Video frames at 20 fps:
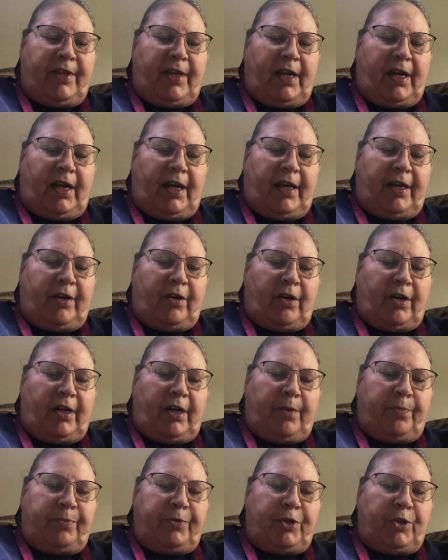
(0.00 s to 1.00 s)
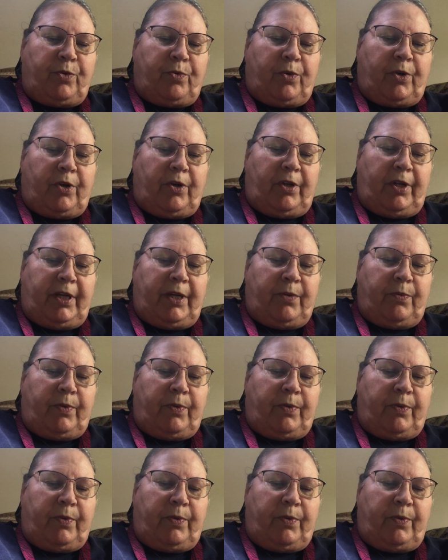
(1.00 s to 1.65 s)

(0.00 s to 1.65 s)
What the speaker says: that I got up too early.